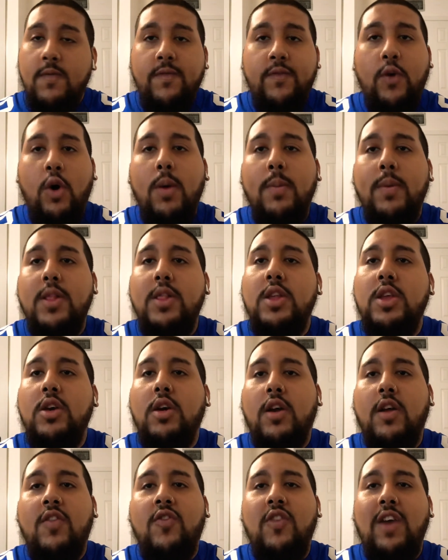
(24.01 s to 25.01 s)
former New
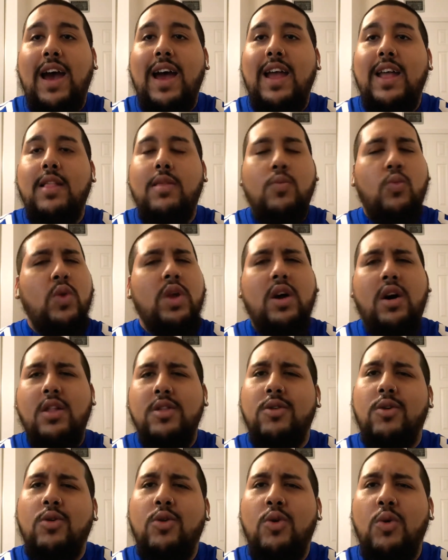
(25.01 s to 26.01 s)
York Giant, we all
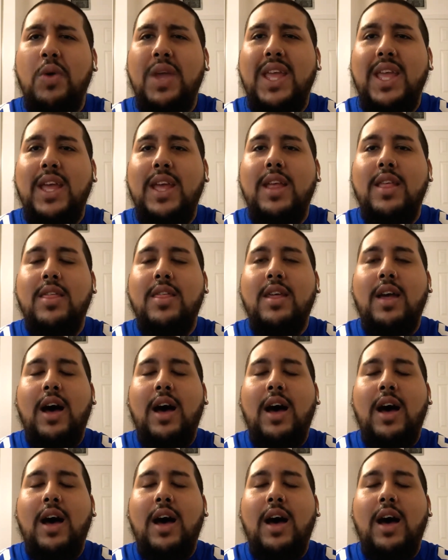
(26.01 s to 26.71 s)
know who he is,